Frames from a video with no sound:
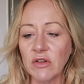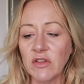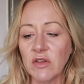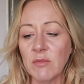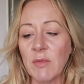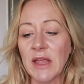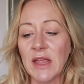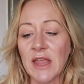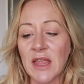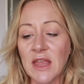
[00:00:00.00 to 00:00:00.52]
to
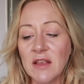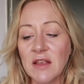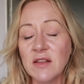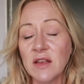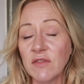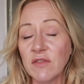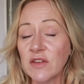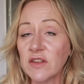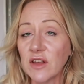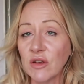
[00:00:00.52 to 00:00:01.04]
make it
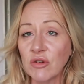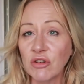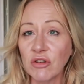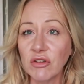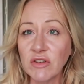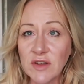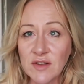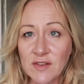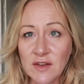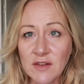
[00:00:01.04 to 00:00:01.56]
easier for social
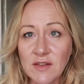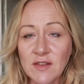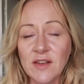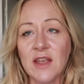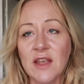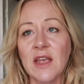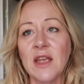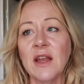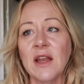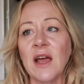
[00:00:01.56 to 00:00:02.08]

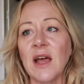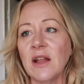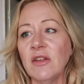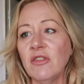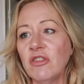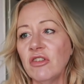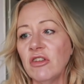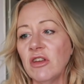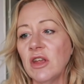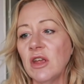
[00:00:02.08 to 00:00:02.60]
distancing
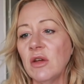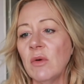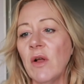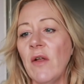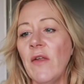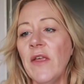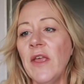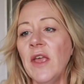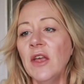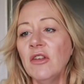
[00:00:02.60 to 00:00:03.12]
and to
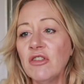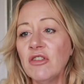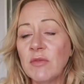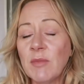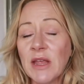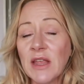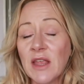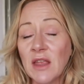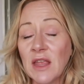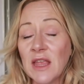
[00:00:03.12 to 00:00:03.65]
just
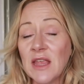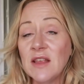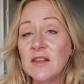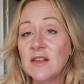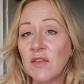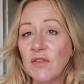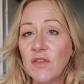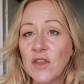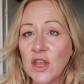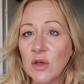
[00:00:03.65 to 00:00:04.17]
make it
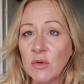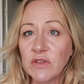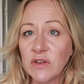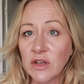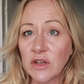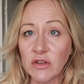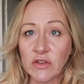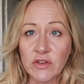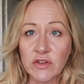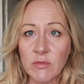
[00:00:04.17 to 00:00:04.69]
easy for you as a
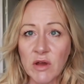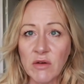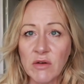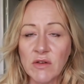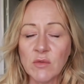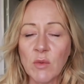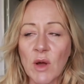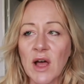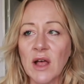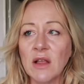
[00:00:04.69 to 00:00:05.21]
customer
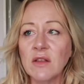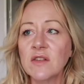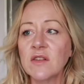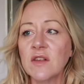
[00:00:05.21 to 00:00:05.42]
as well.